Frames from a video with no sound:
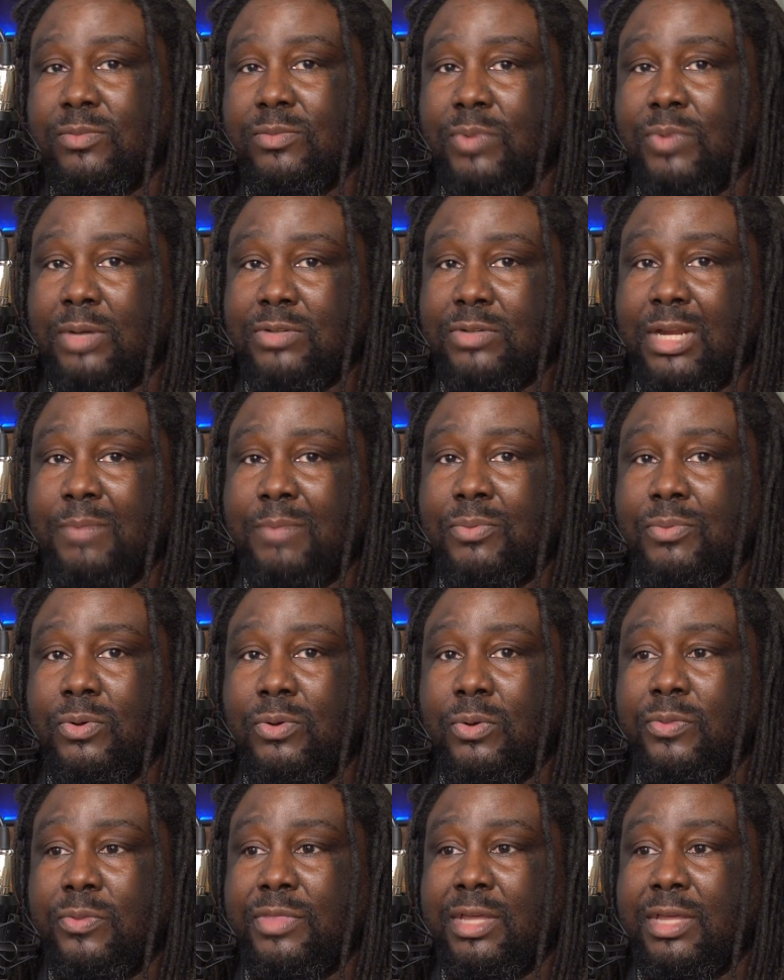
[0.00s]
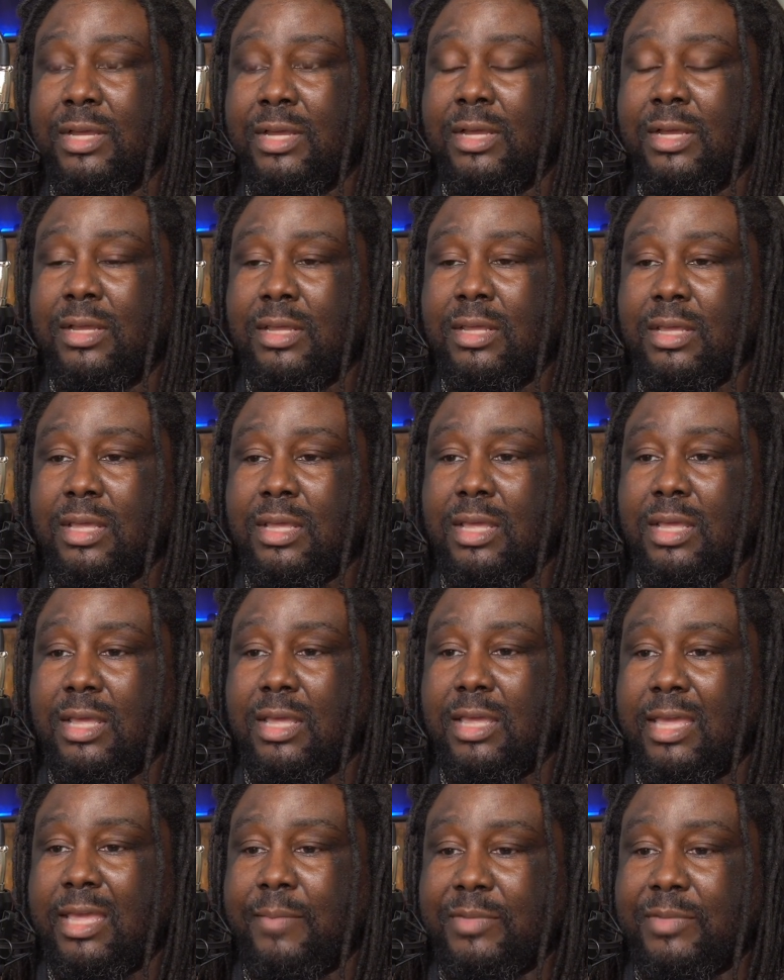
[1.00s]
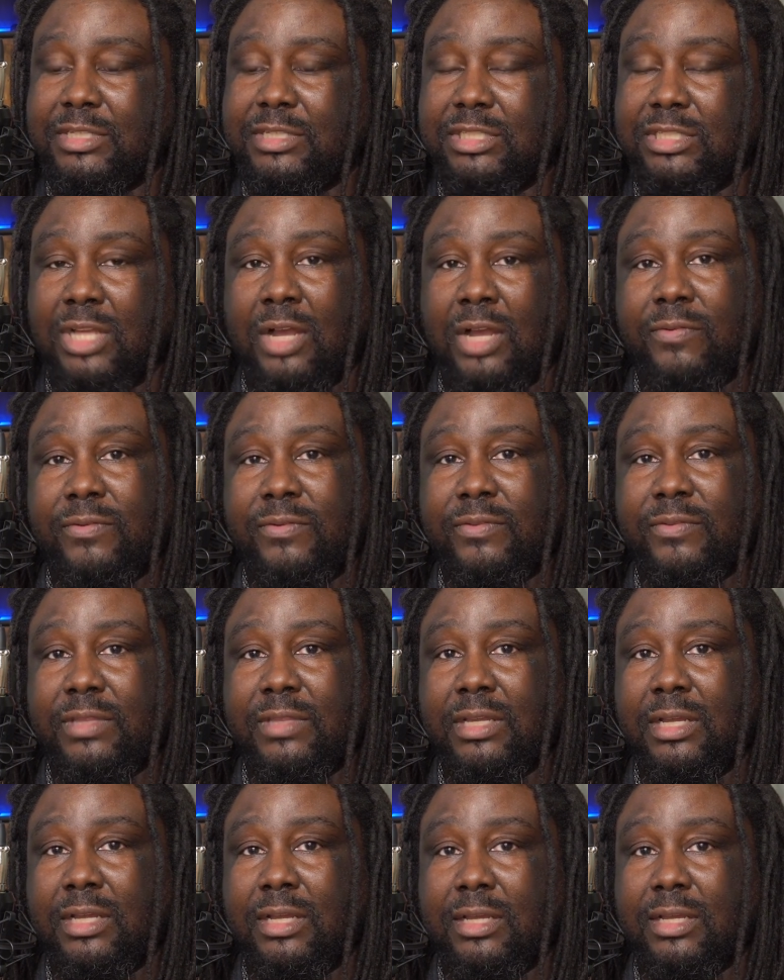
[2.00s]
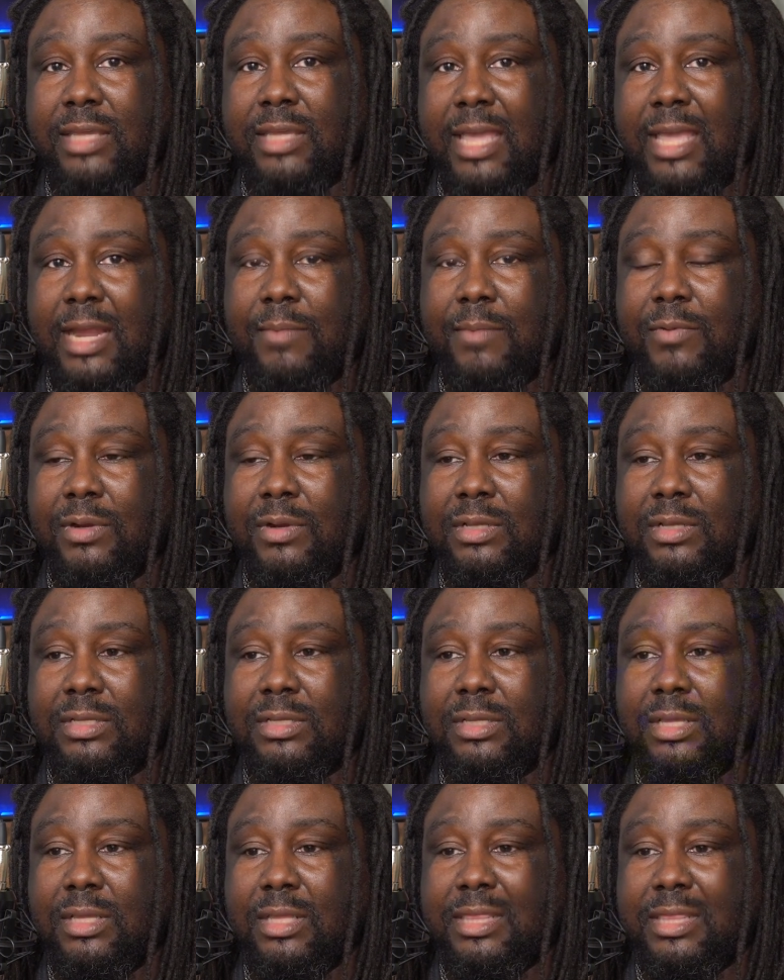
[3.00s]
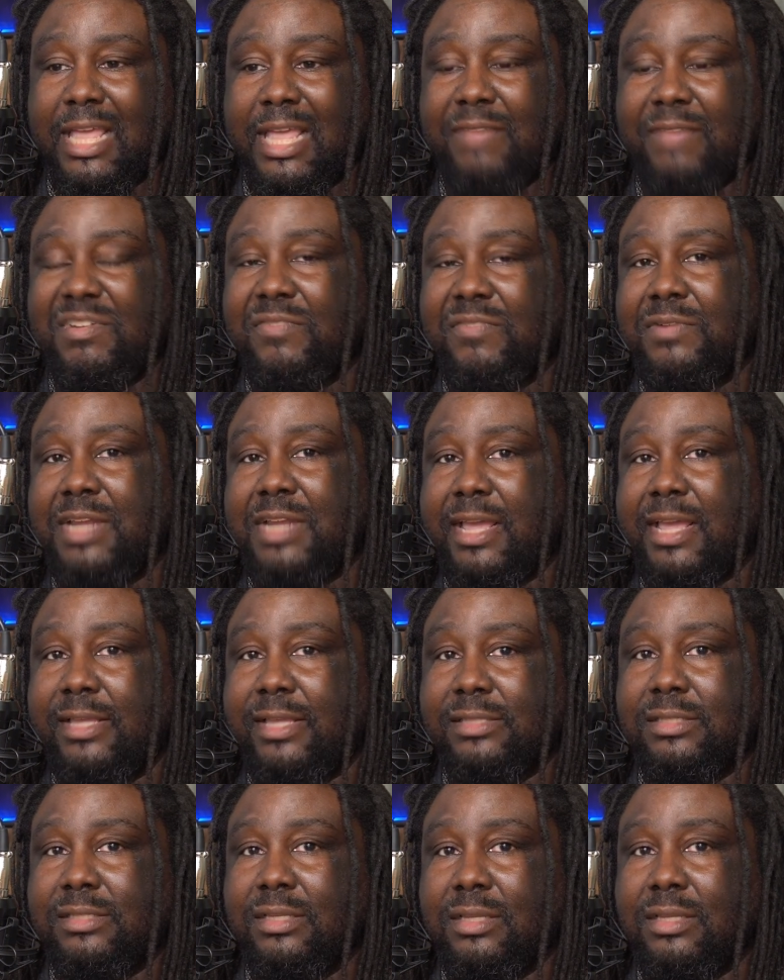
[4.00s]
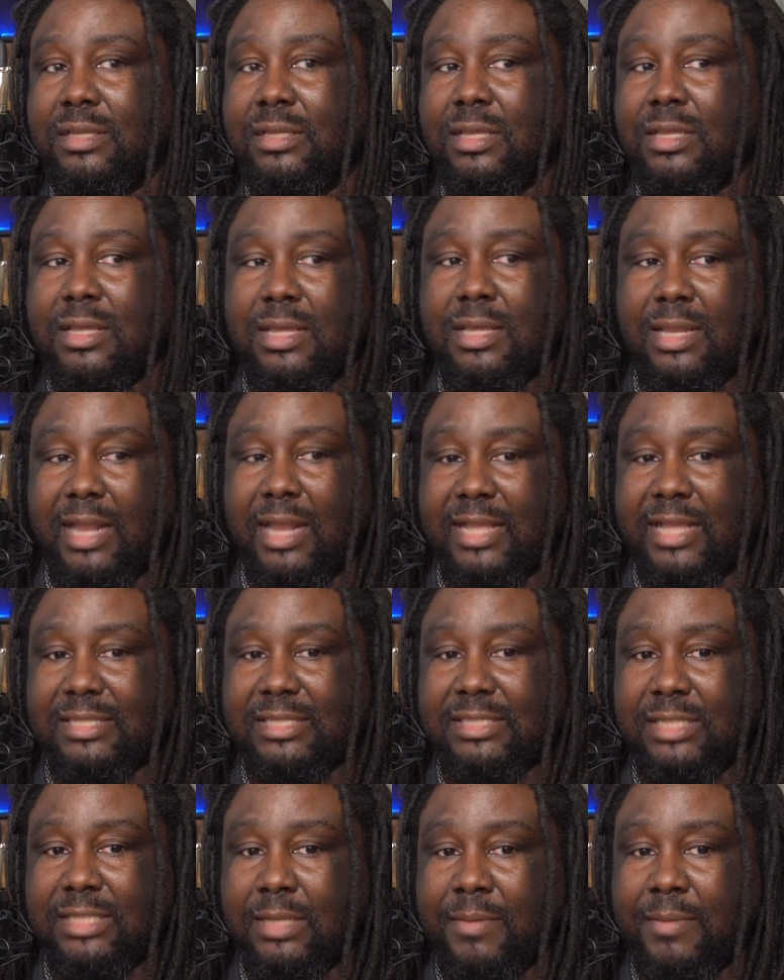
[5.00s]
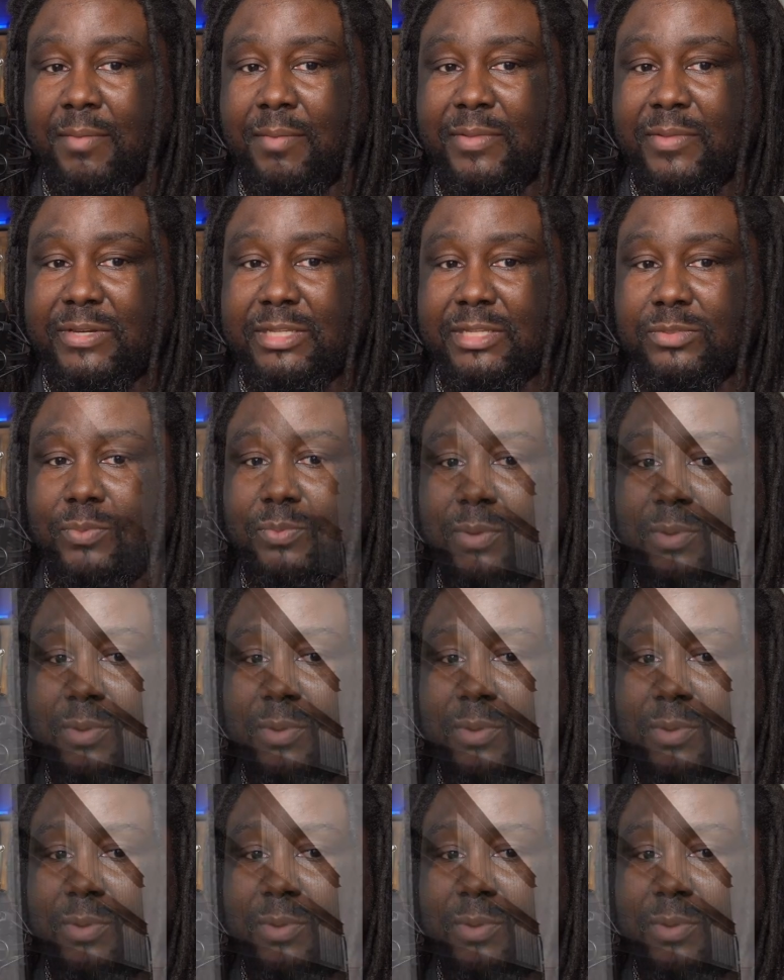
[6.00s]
when I'm trying to pull the images off of the camera, they have different dates. Like some images will